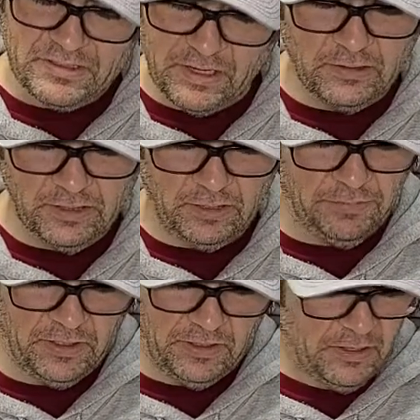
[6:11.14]
there a little
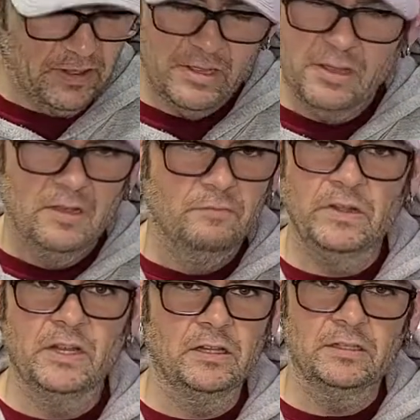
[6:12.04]
bit.
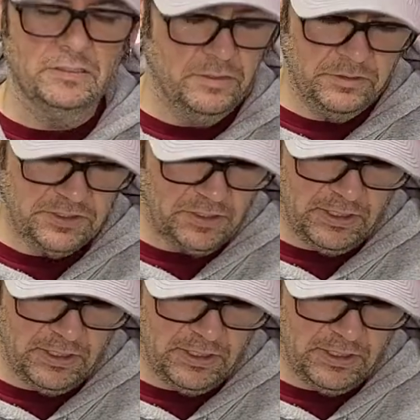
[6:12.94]
Vanilla, dudes,